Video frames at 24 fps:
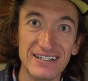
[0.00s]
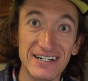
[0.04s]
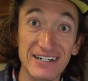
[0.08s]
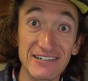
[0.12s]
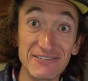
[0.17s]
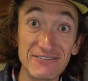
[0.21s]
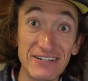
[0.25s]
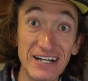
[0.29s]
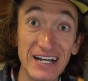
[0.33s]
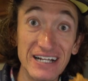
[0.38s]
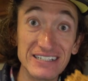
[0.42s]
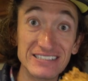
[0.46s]

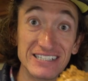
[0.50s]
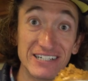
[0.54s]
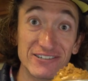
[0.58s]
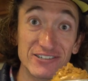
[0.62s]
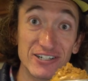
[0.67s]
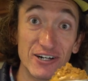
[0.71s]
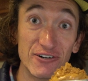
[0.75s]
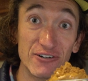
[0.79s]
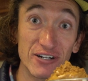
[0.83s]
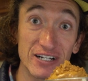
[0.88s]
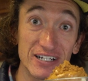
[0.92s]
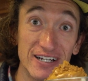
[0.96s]
All right,
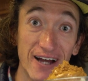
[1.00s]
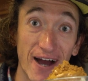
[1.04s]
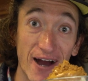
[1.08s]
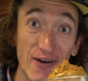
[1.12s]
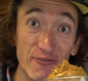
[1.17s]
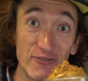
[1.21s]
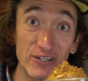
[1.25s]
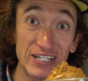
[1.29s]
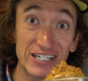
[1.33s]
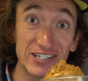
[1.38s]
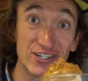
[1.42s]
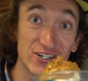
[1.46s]
Dalgona
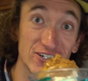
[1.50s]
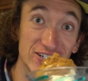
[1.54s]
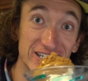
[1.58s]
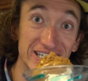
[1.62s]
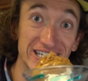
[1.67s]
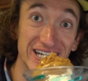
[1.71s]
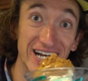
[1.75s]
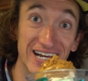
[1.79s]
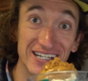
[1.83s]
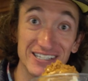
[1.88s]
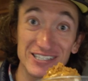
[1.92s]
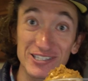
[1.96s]
coffee
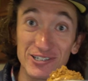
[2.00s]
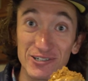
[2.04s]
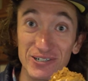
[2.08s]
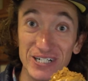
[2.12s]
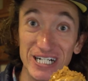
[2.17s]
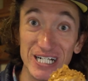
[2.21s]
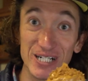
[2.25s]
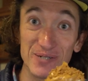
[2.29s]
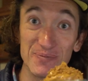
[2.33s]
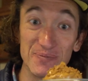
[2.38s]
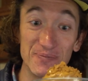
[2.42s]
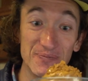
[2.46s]
cookie ice
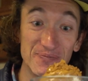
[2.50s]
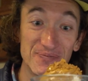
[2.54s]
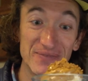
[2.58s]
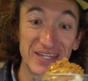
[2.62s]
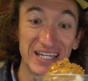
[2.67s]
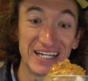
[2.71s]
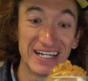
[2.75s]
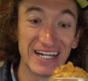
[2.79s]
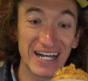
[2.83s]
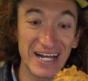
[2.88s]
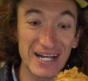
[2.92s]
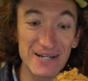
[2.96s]
cream.
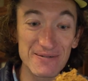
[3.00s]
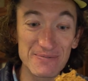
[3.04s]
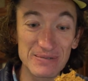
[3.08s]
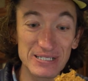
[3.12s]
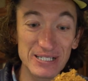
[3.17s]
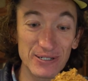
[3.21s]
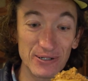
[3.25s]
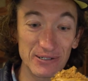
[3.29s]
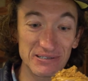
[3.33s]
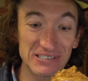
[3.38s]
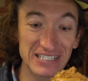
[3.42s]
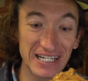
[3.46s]
I'm
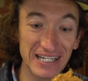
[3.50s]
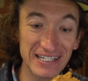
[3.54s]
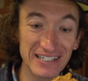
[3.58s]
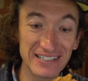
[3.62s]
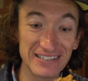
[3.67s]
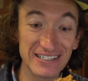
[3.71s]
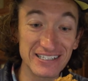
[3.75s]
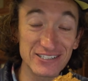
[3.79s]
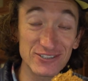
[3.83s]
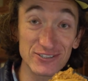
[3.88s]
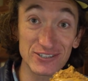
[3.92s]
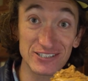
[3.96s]
so
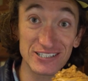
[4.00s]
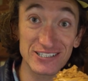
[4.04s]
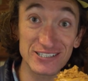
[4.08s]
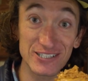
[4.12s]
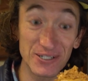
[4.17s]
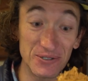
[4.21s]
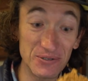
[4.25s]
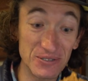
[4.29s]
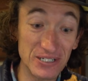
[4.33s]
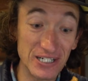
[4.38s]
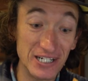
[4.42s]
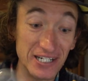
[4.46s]
excited. This looks
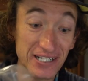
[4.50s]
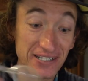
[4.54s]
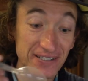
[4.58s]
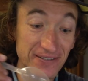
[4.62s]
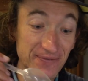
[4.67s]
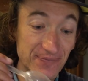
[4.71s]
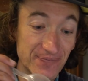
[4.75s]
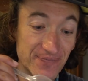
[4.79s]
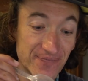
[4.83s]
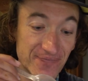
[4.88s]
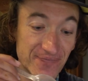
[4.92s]
so good.